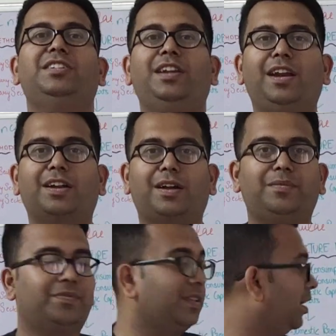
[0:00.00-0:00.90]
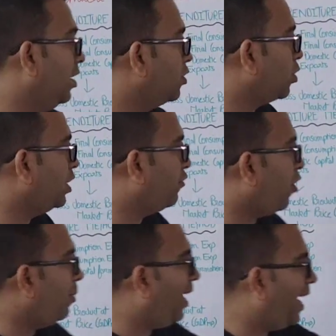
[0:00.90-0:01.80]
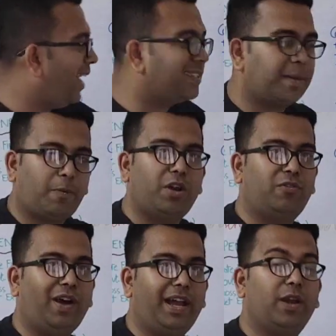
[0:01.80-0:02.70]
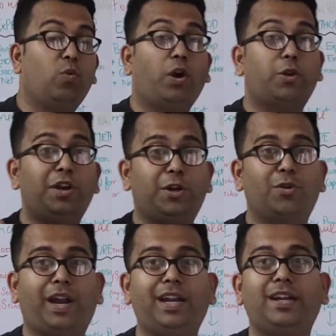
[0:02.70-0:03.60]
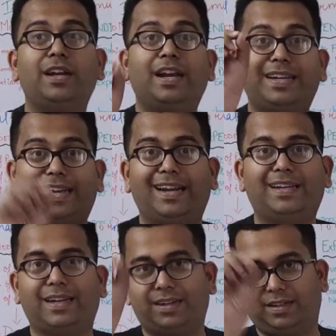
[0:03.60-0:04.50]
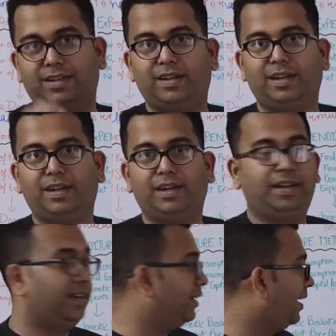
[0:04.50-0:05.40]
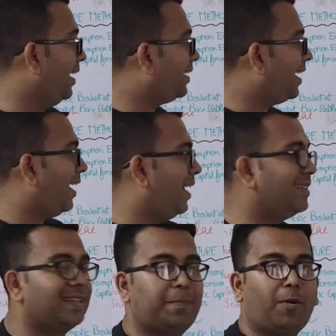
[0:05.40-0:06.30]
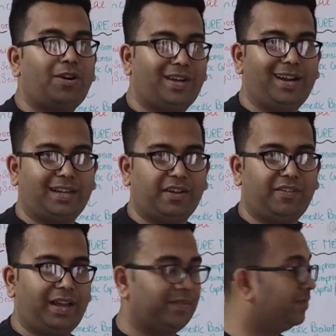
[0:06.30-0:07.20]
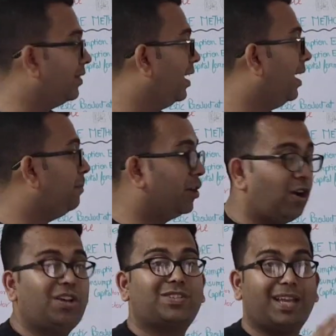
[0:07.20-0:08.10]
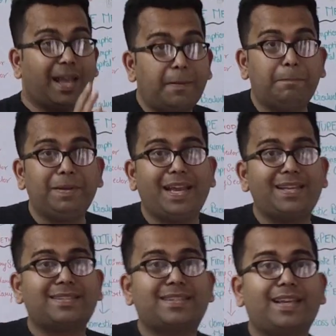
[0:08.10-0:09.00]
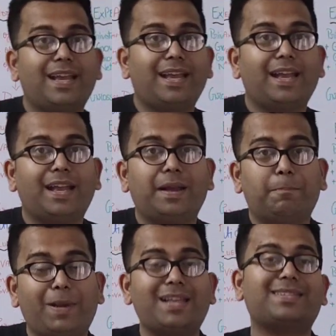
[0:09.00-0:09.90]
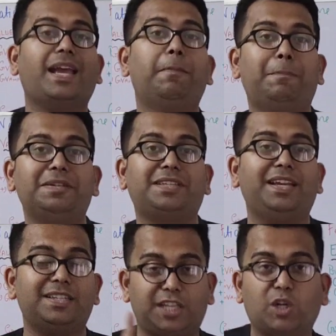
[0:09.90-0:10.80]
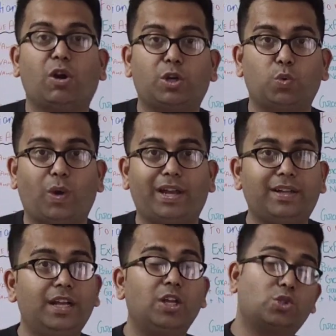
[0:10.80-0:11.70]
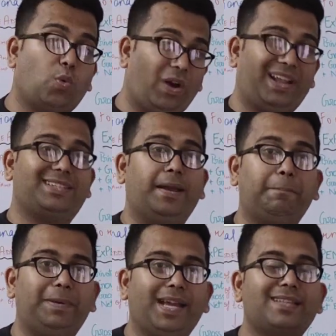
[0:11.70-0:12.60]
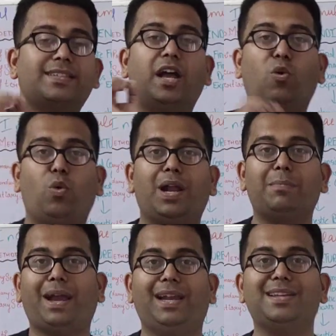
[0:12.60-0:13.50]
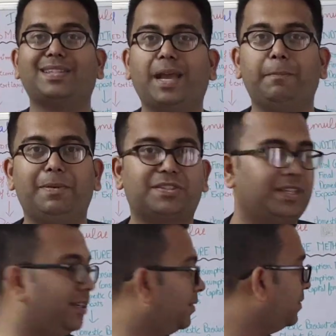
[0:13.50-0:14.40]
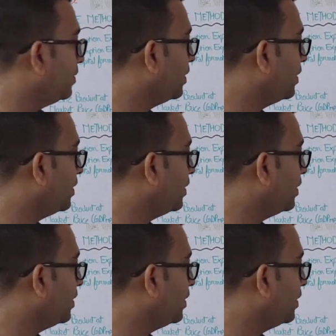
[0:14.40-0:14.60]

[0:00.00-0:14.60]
change in income. So in the formula S upon Y, what we need to write? Delta. Delta S upon delta Y. Because MPS plus MPC is equal to 1. So what is MPS? 1 minus MPC.